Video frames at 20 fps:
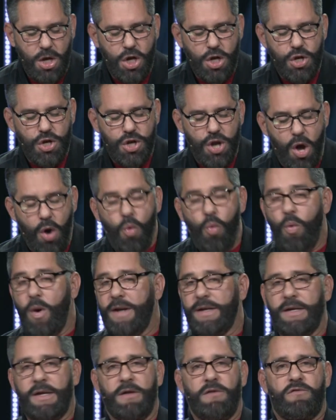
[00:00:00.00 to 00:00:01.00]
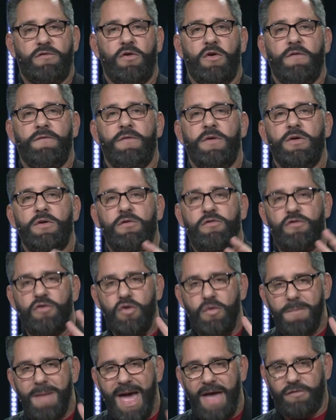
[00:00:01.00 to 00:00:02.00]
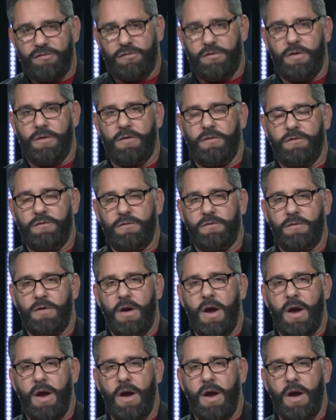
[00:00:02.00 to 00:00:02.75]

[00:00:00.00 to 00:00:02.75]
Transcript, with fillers: No one can serve two masters.